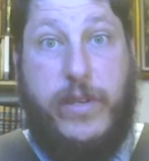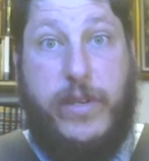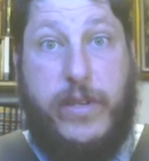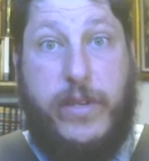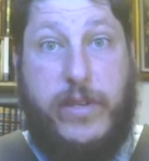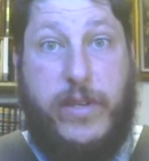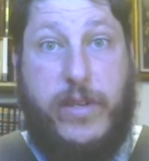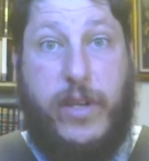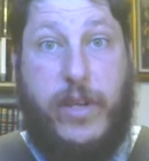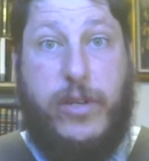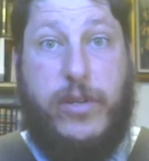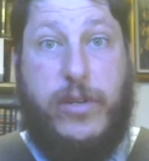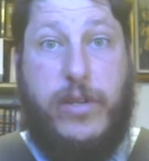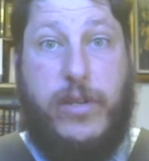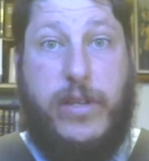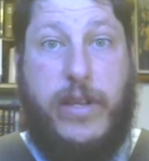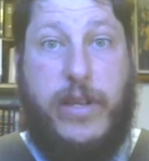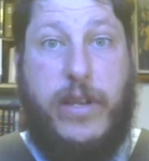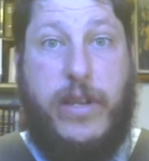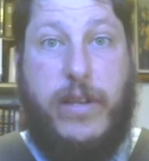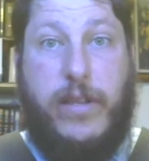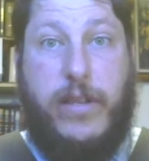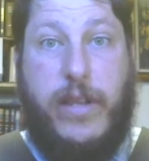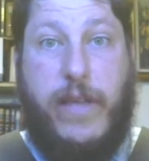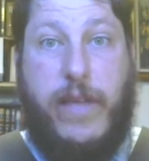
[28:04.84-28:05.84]
to such a
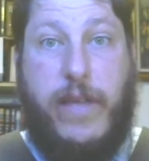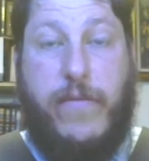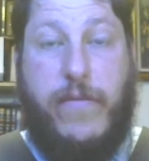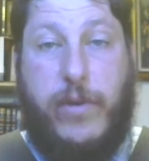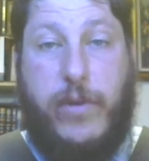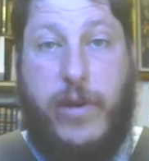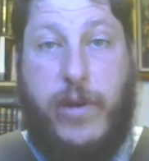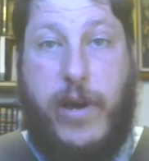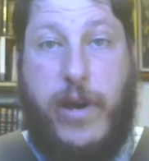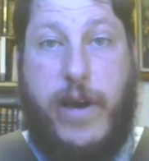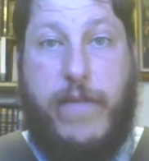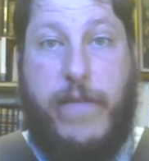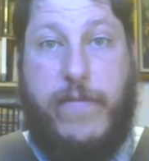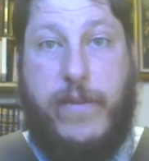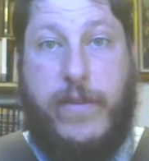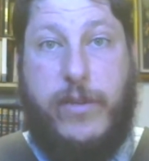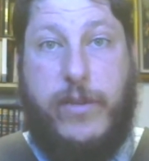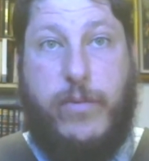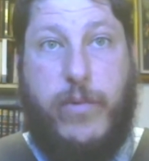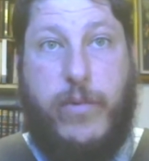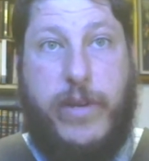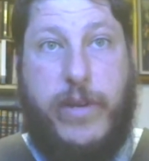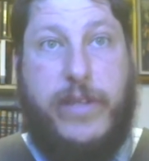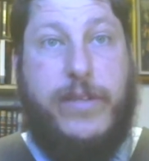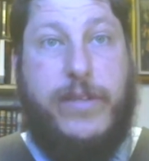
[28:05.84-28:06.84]
level in
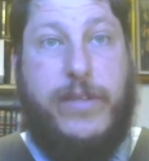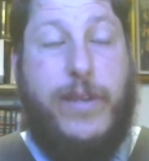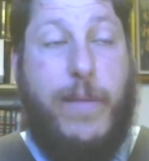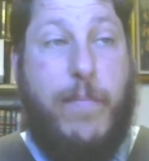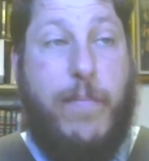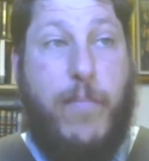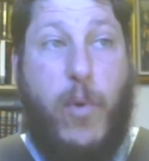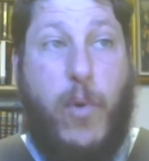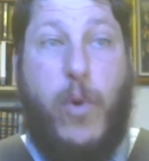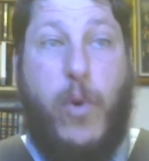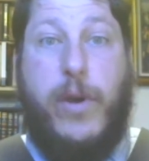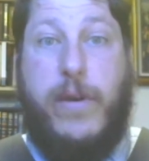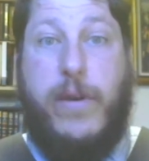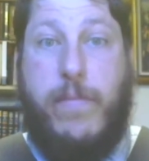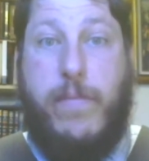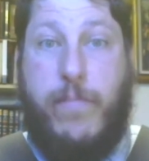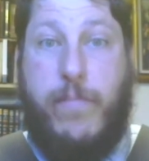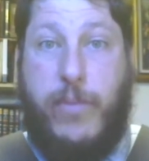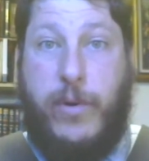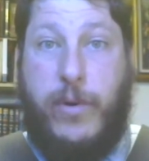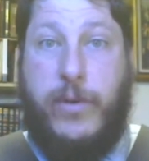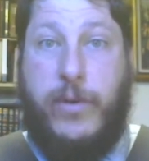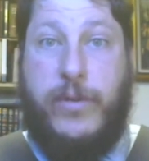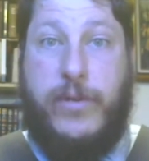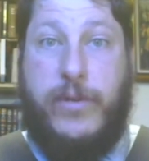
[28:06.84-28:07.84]
office where he's an important
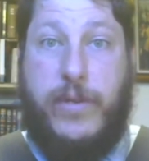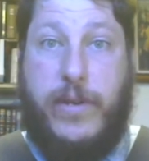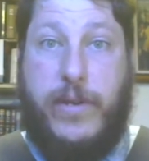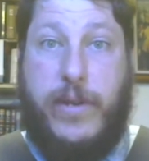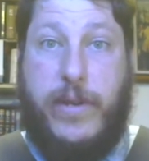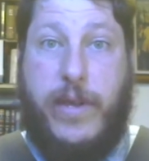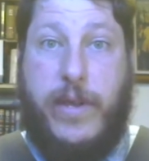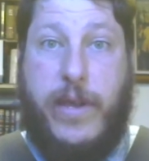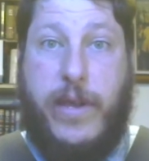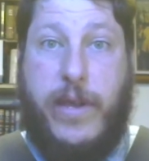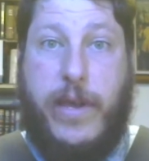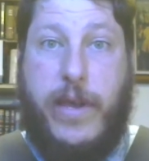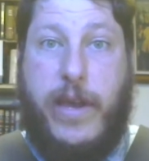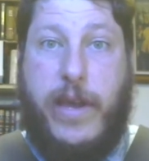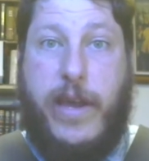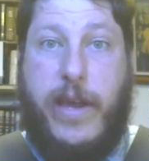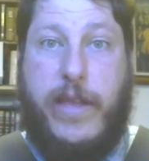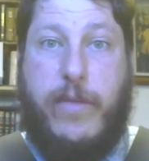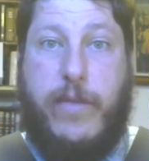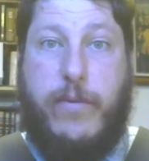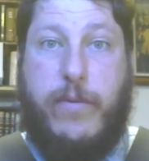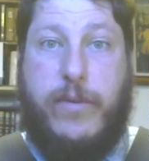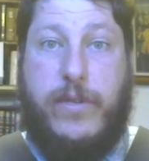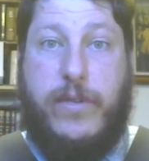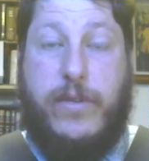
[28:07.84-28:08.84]
person,
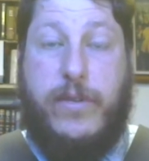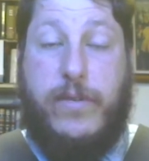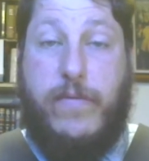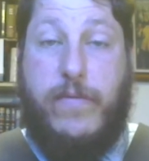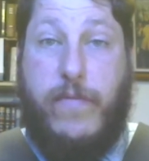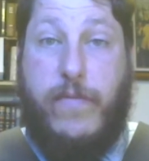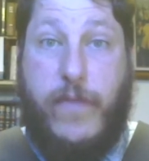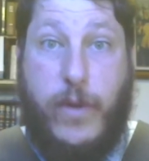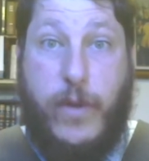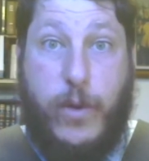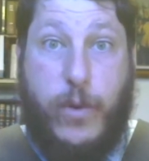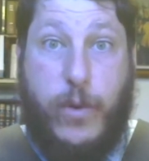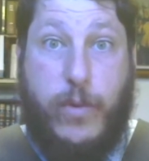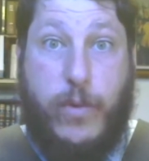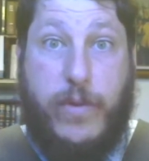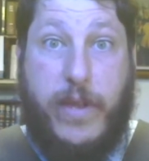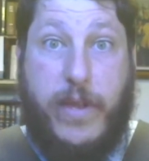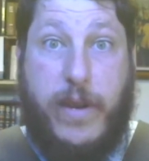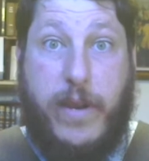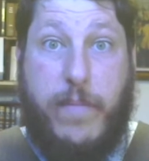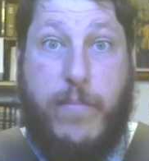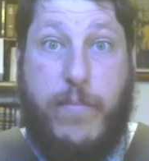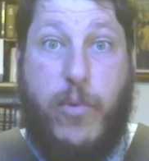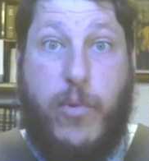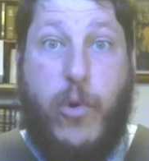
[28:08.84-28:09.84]
and there was this view
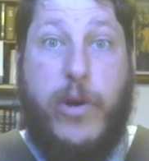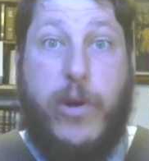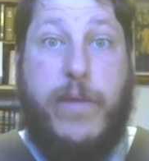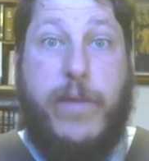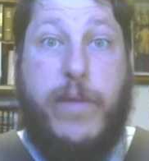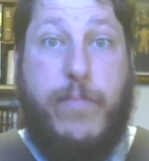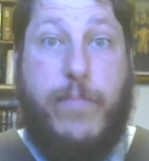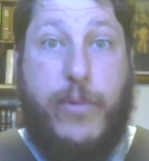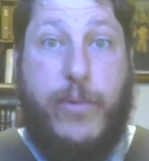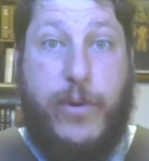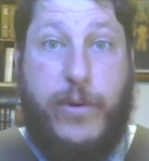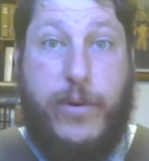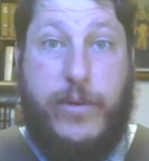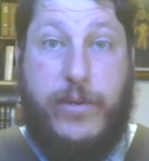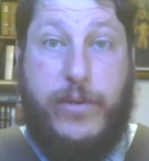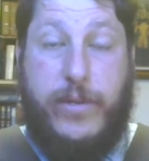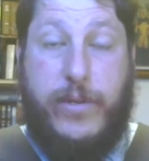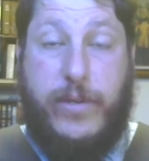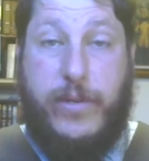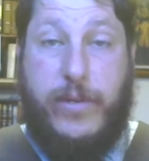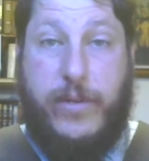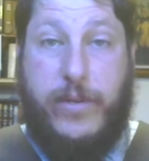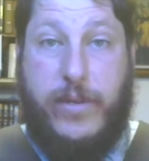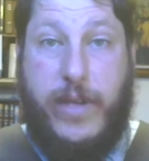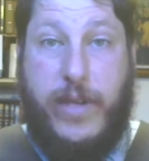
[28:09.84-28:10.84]
that important
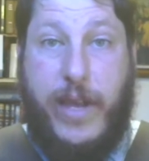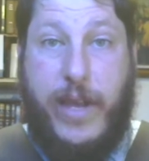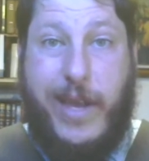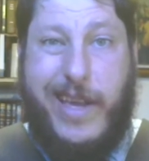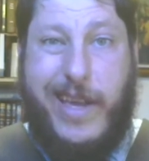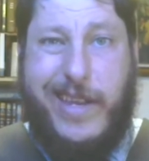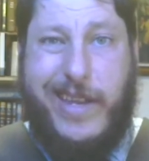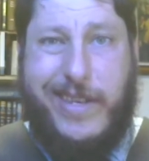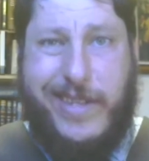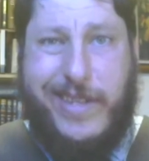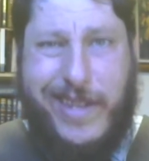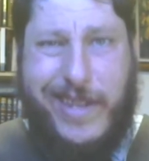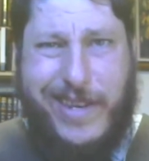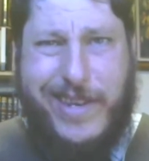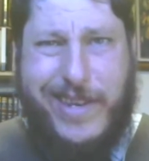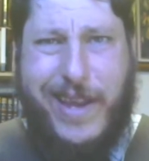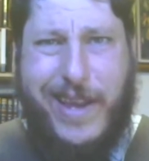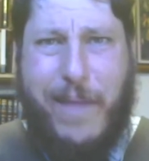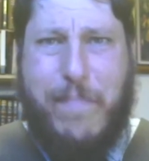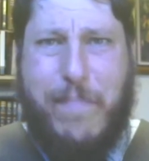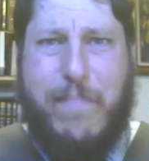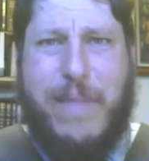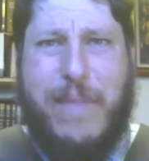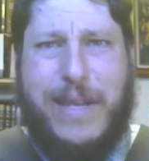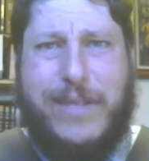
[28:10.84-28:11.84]
persons did
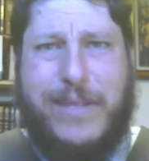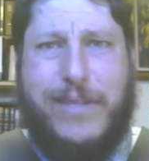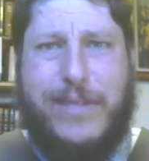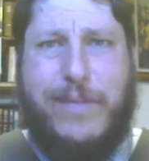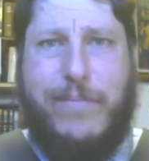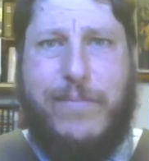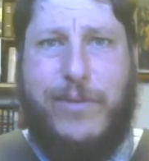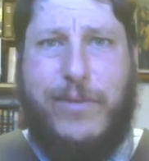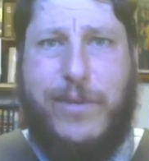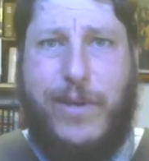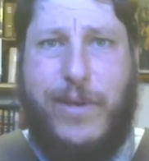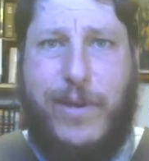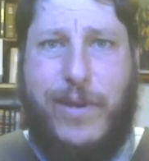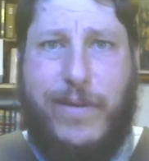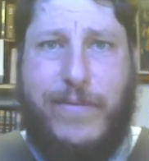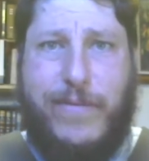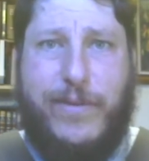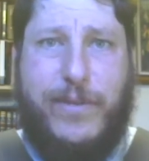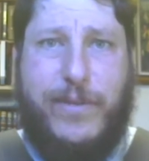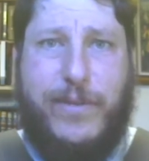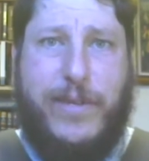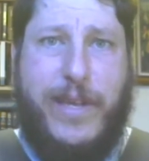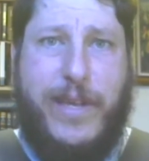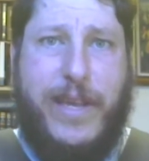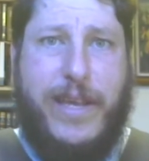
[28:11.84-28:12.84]
not mix
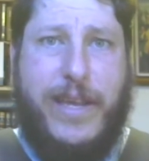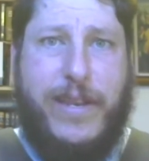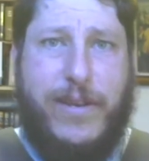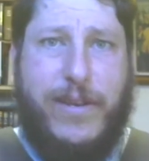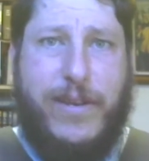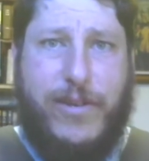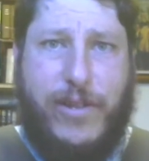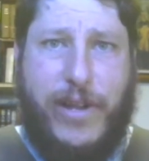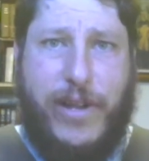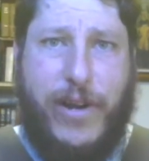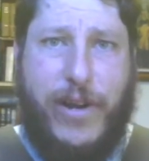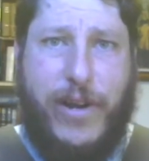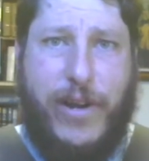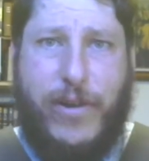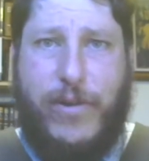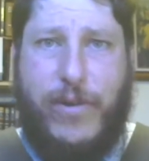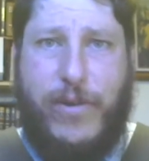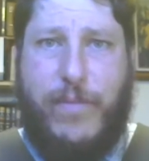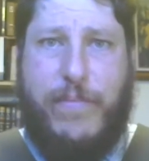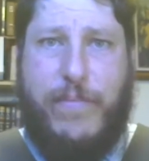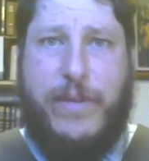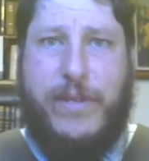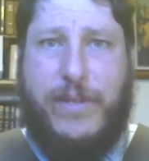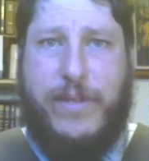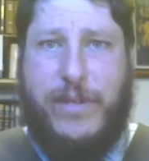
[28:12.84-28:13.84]
themselves in
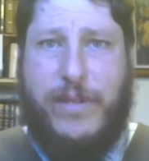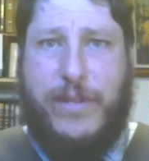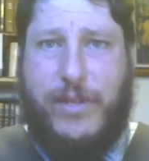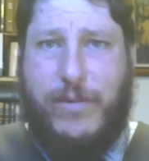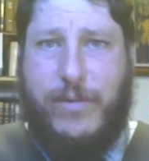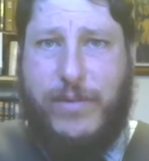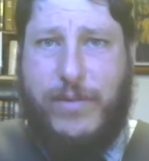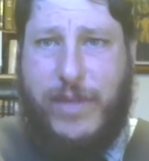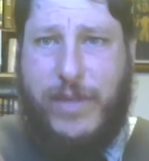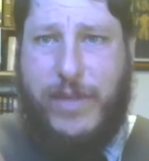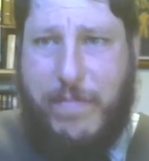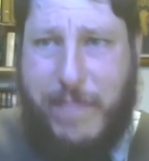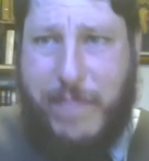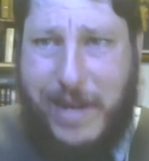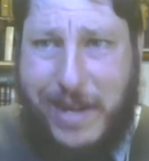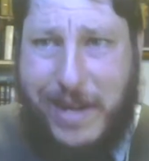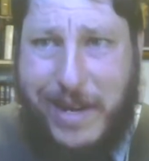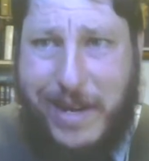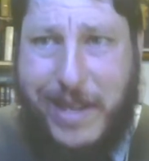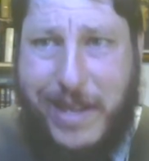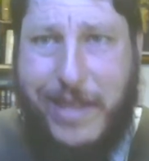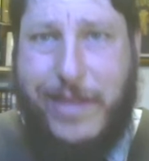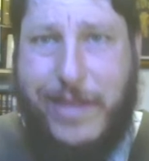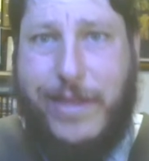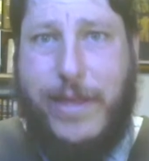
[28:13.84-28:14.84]
clerical business. It was like
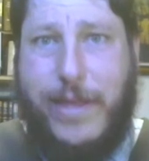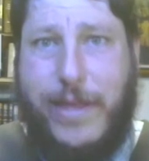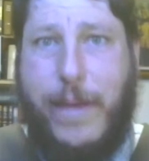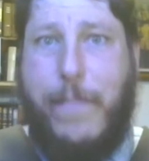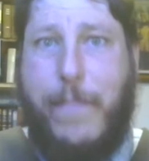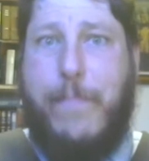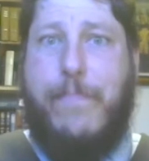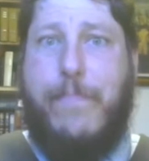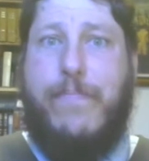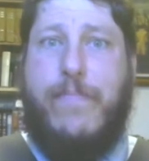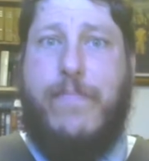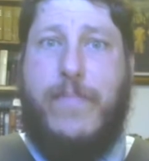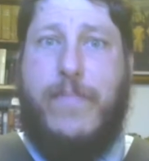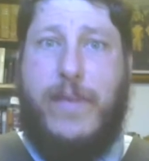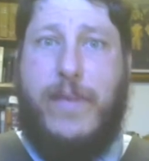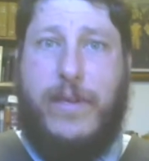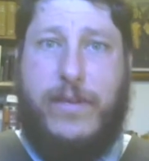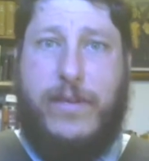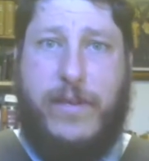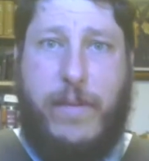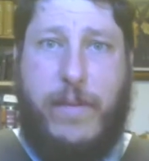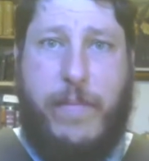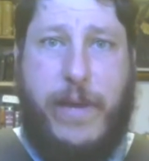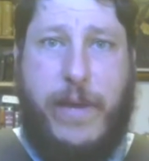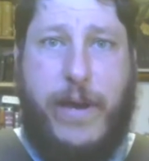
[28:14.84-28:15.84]
beneath them
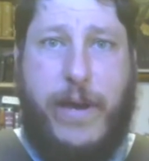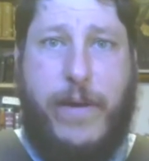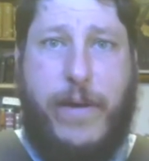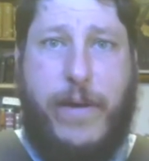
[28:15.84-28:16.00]
somehow